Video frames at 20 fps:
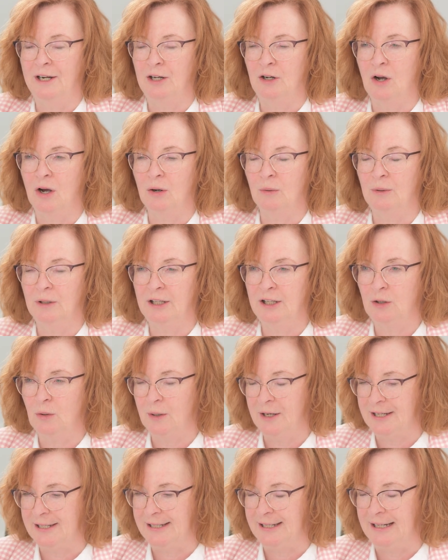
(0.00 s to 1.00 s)
it got really
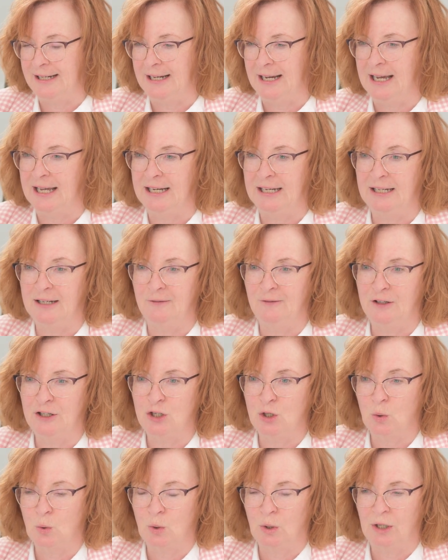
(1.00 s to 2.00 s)
crazy and
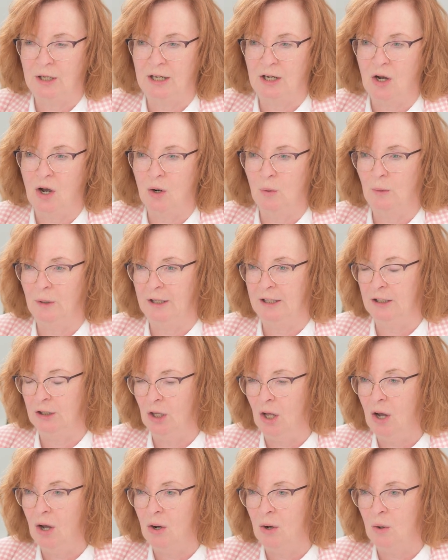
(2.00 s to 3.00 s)
inventory got really
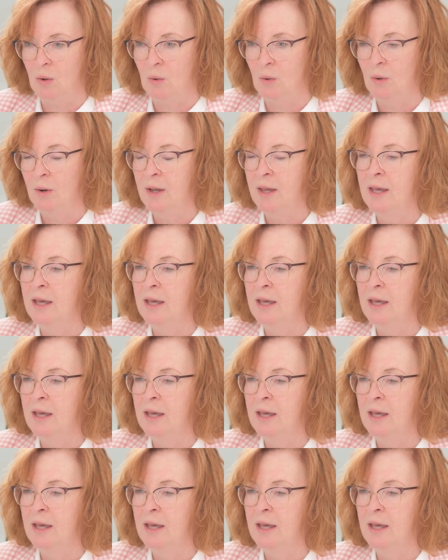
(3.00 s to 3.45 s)
low,